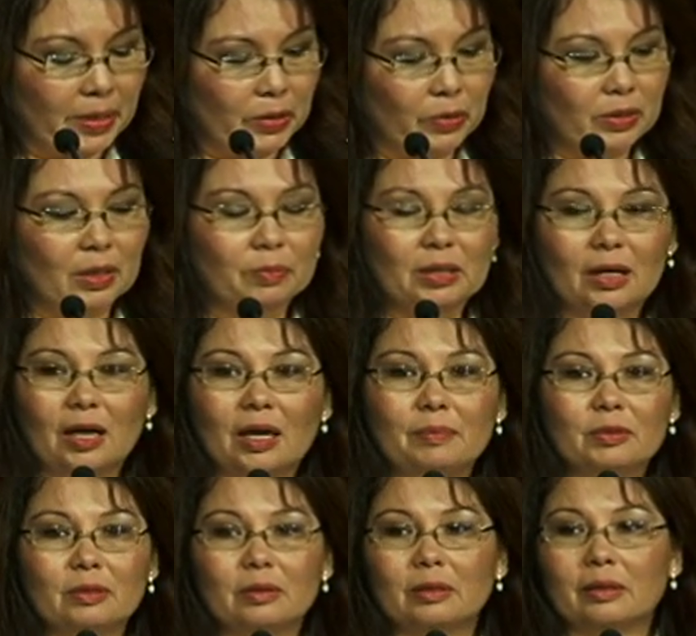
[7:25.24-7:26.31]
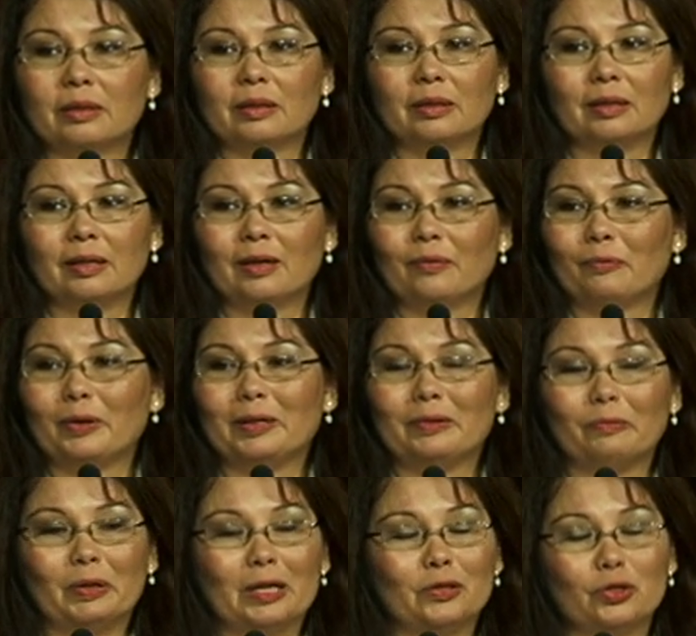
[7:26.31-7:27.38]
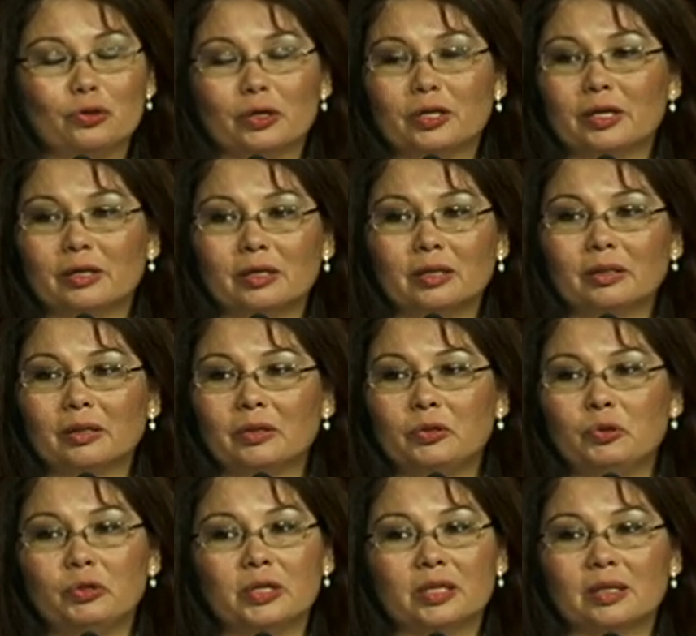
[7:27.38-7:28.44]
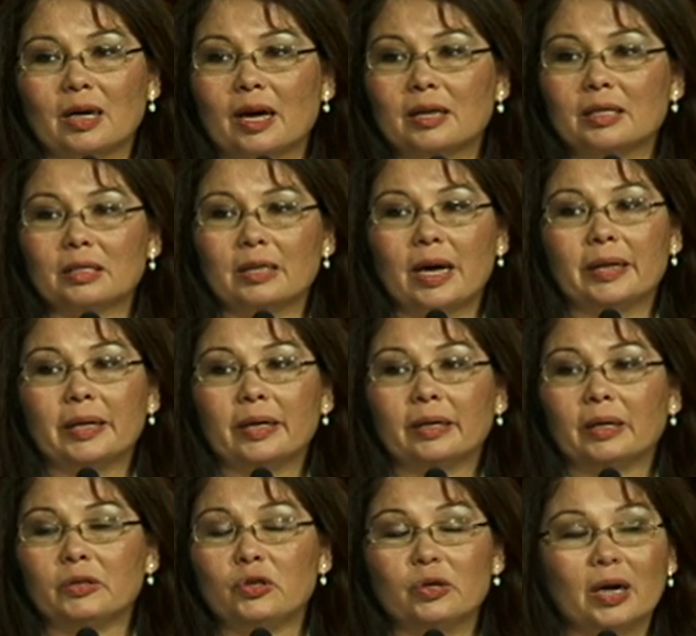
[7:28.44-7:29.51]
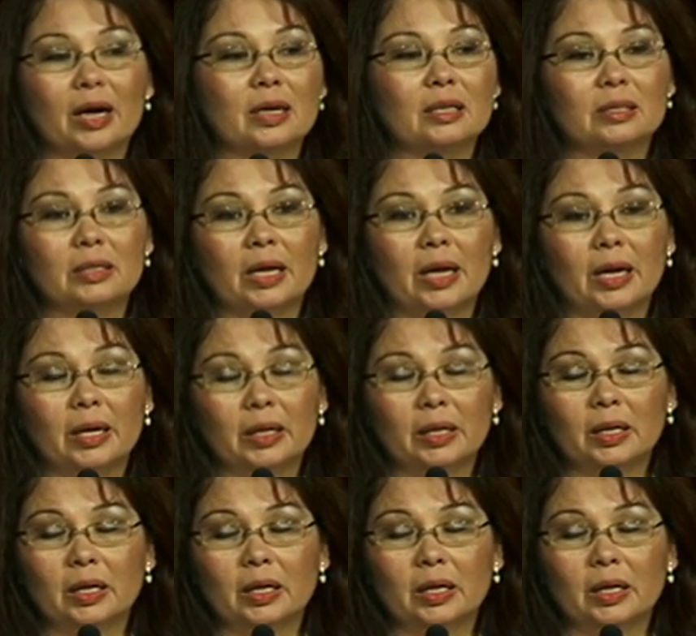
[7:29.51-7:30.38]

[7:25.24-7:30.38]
sometimes when it's your turn, you just got to stand there and you got to say,